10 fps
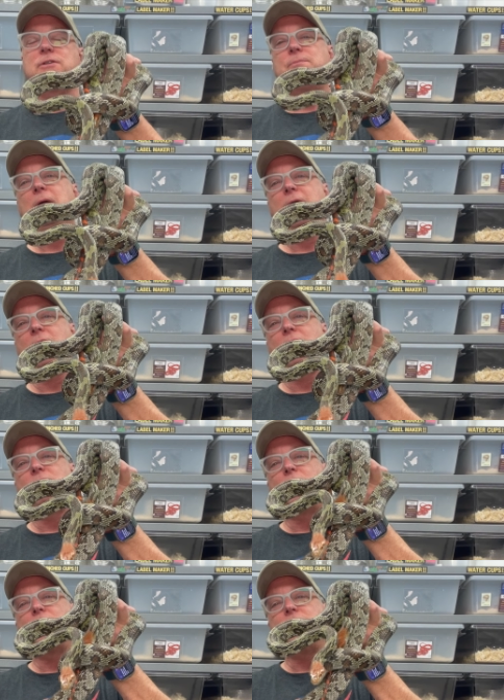pair of
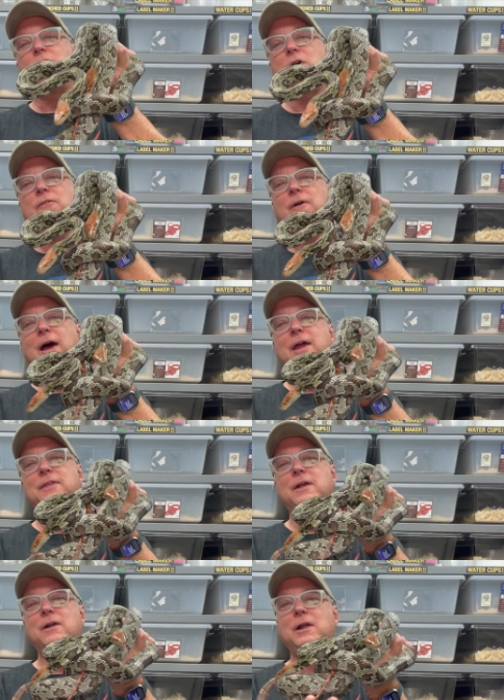Moellendorffi.
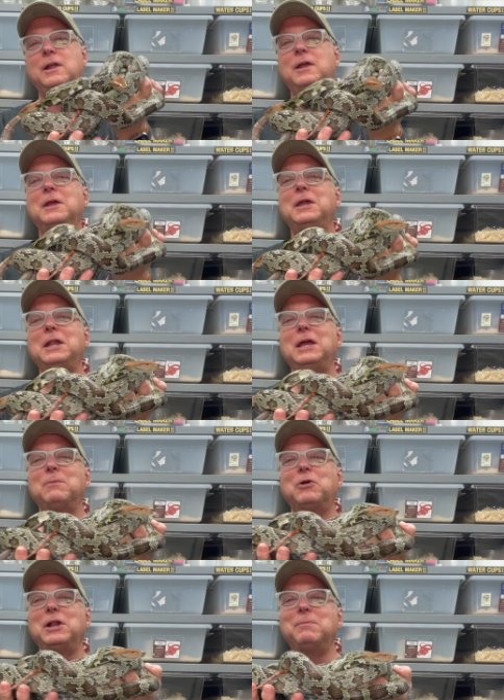They're getting
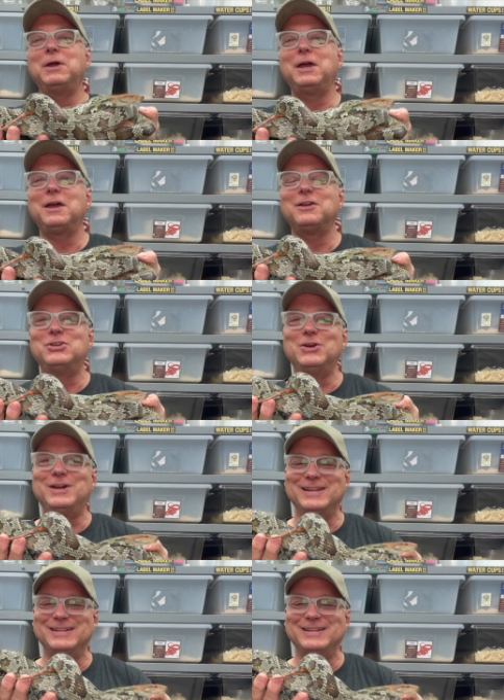pretty big, as you can